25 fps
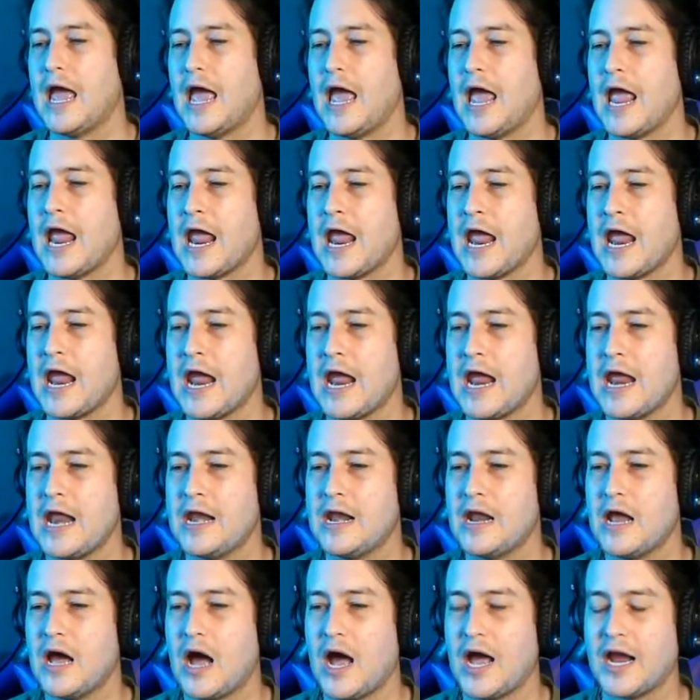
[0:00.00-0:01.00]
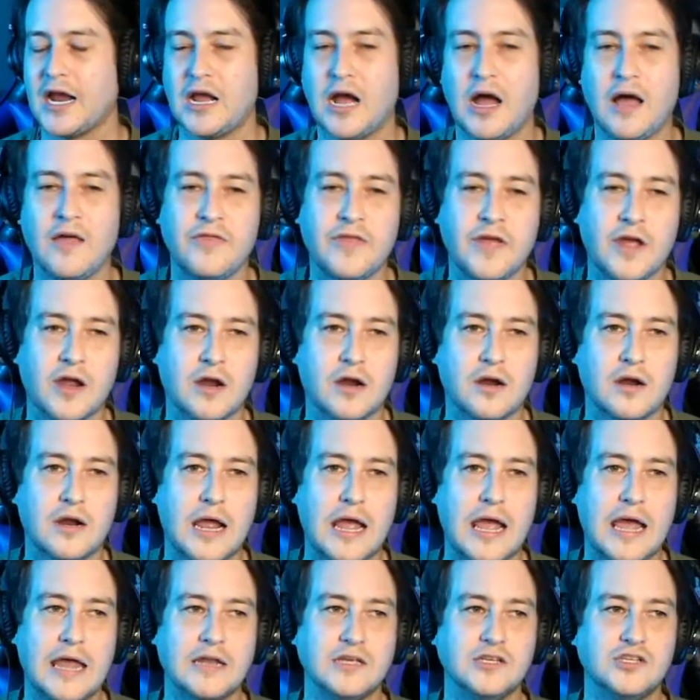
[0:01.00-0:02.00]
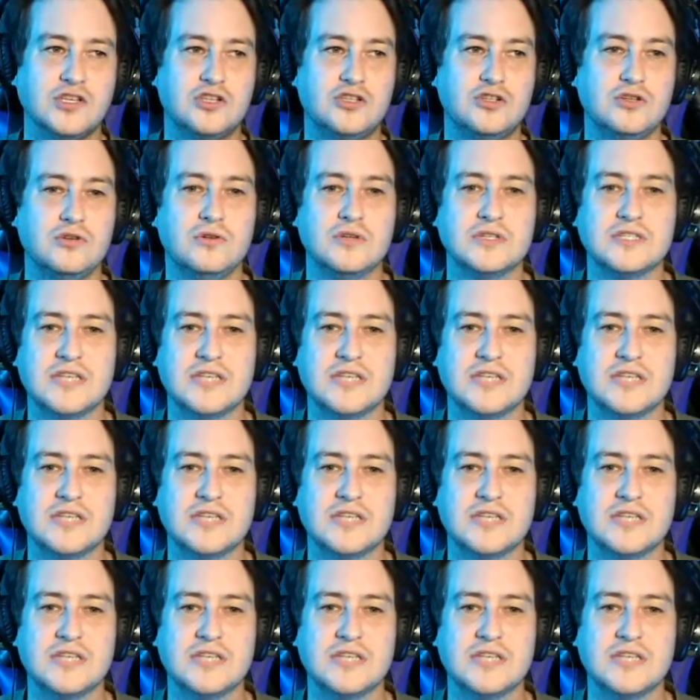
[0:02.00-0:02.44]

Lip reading: And I got there, and as soon